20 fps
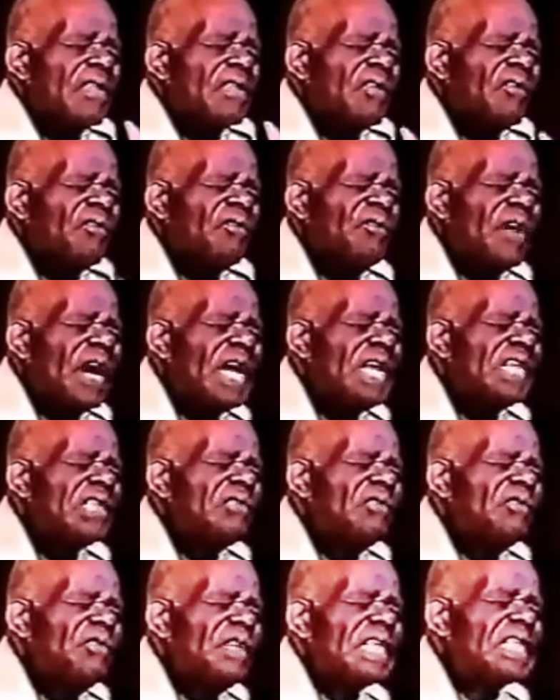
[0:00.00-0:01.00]
the
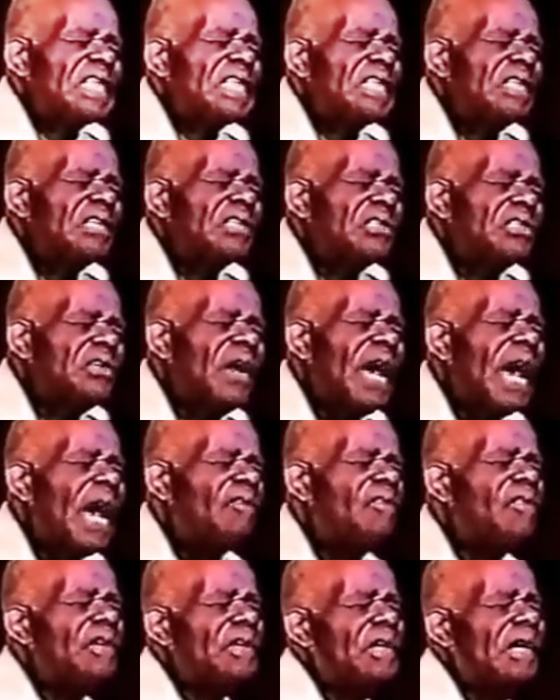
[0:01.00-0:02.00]
first visitors to
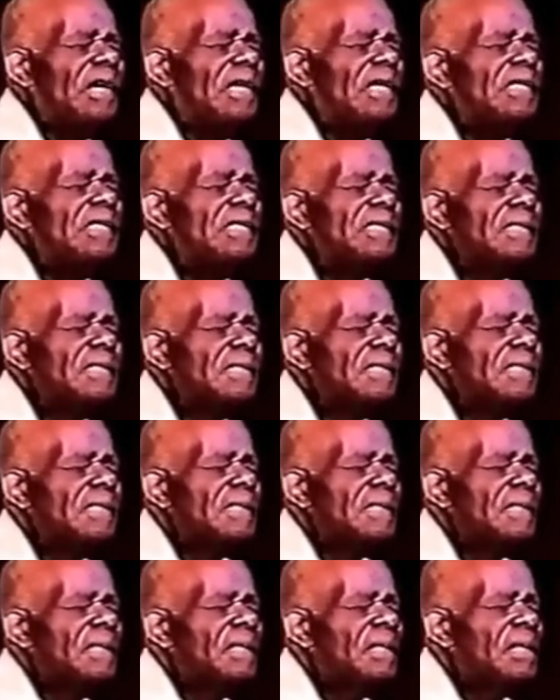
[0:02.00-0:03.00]
Africa
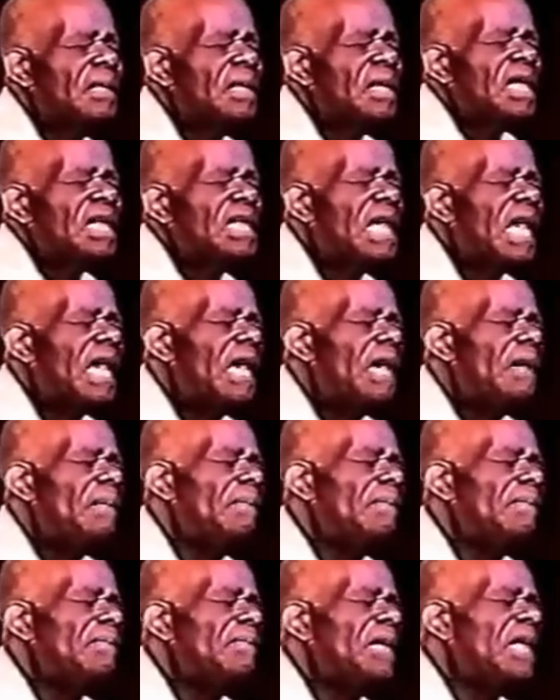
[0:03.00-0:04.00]
came
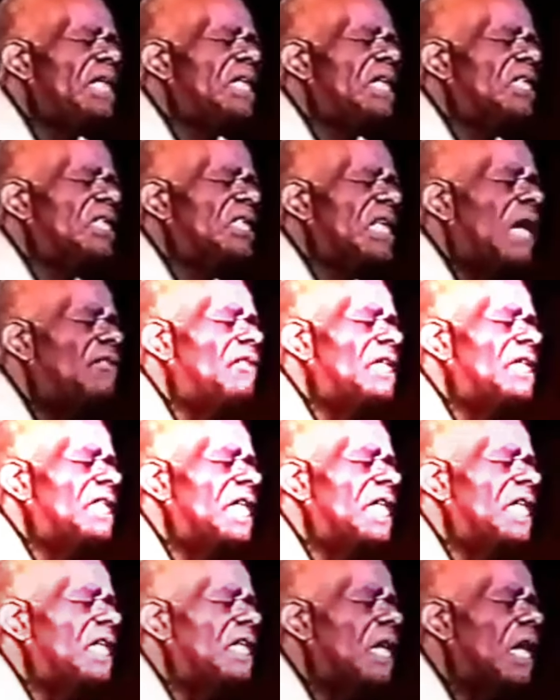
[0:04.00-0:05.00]
in the
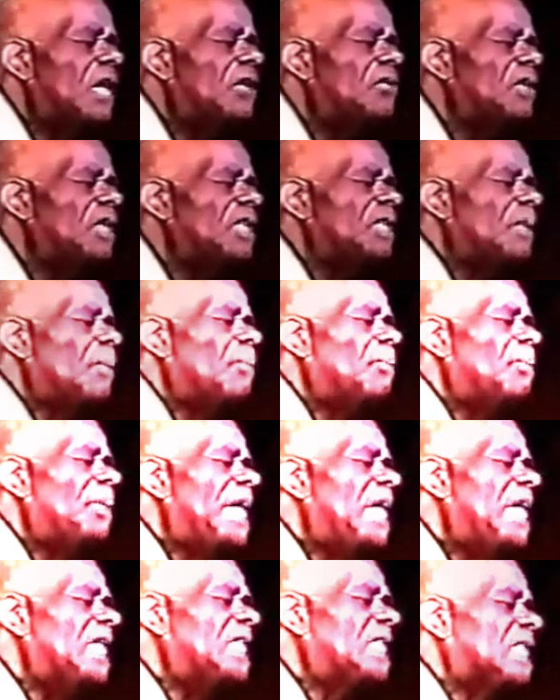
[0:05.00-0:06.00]
1700s
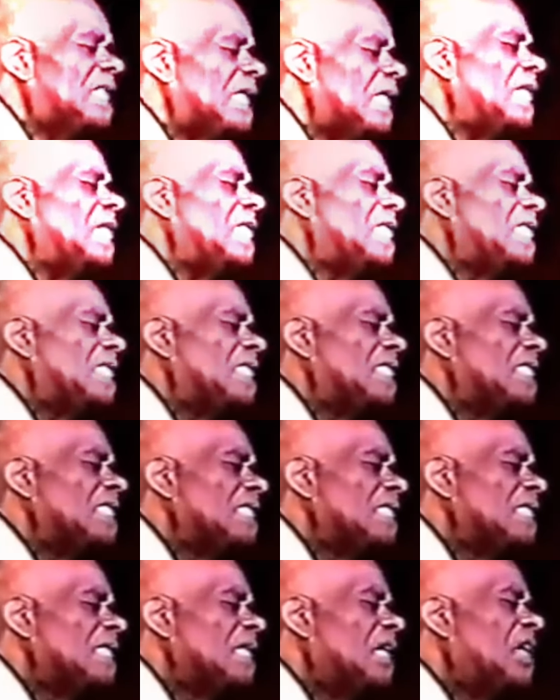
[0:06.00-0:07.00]
BC
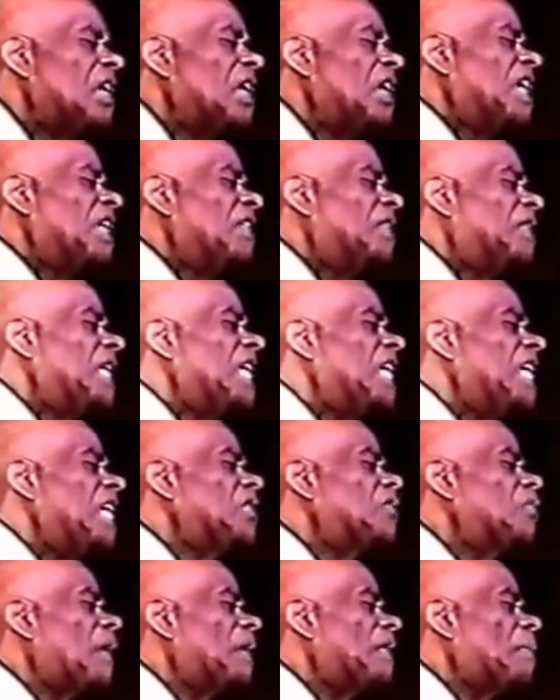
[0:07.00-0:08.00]

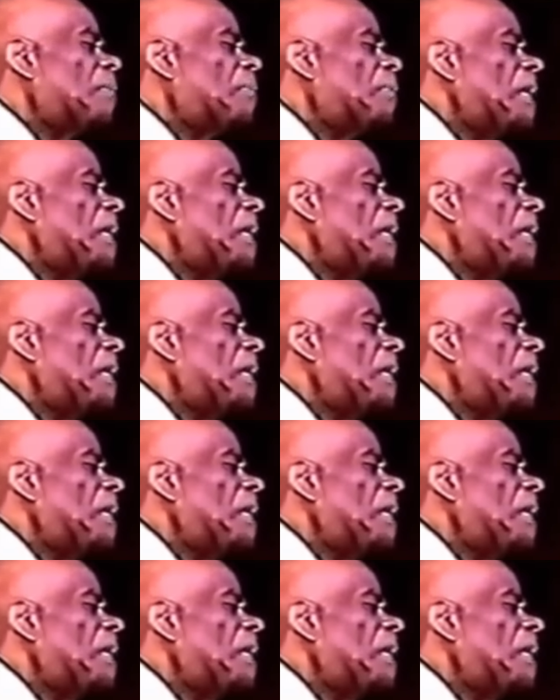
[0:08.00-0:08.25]
these were the